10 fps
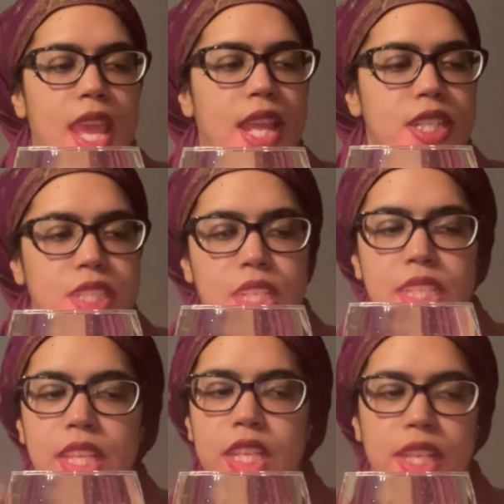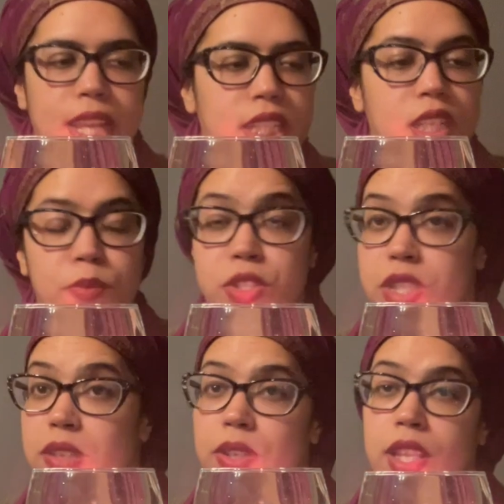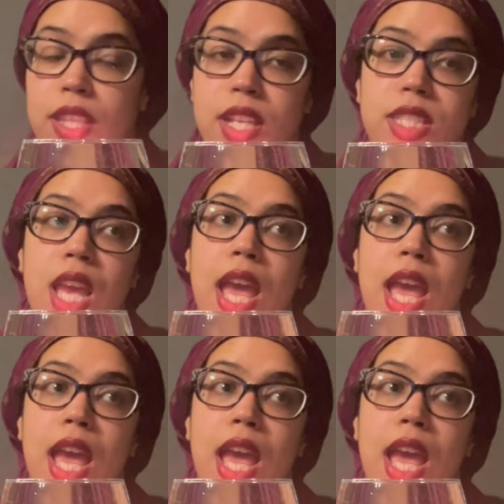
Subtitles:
and dealing and connecting and perceiving things.